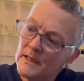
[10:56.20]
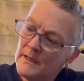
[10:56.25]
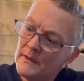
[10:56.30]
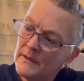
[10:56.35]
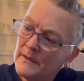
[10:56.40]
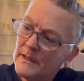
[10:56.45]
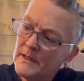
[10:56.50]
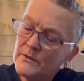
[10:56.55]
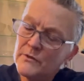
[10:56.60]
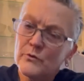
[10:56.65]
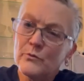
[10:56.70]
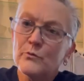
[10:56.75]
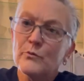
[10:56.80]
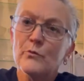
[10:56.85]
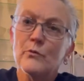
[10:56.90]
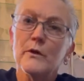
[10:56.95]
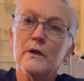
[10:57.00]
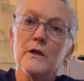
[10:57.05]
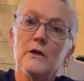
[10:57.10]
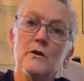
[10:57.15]
these are
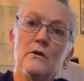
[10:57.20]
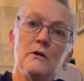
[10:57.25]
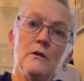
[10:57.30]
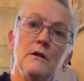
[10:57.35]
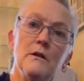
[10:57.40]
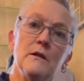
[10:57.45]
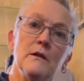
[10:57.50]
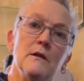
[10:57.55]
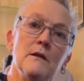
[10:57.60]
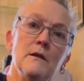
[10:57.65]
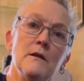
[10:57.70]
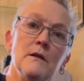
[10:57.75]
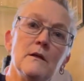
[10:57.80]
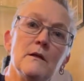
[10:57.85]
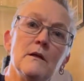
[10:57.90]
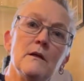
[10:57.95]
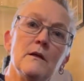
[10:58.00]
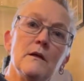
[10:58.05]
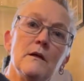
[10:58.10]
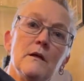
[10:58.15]
real
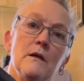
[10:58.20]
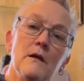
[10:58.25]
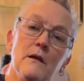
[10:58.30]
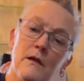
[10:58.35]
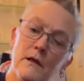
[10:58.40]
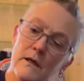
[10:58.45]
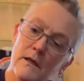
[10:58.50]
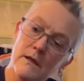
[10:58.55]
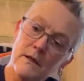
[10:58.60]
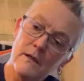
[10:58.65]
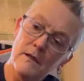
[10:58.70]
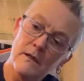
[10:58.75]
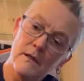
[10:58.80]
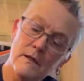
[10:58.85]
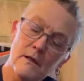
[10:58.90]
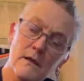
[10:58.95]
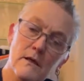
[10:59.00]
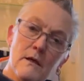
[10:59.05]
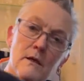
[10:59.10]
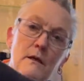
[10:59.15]
uh,
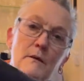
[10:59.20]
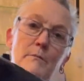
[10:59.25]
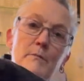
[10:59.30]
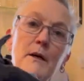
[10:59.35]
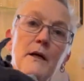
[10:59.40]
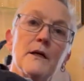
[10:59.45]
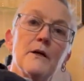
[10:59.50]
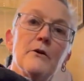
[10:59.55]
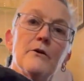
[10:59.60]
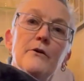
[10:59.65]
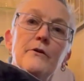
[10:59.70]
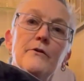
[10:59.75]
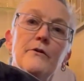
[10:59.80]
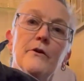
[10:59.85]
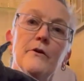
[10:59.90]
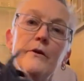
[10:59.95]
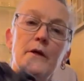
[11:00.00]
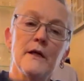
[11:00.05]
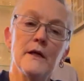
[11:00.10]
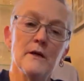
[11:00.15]
puckered
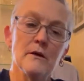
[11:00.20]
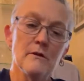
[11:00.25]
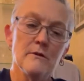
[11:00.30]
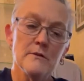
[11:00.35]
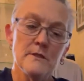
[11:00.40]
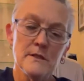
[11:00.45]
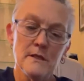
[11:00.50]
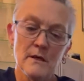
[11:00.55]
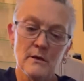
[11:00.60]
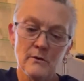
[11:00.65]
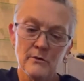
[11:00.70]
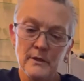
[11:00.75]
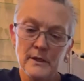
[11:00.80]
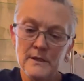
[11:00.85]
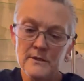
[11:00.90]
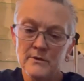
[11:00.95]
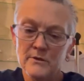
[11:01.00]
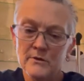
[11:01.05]
through here, so these are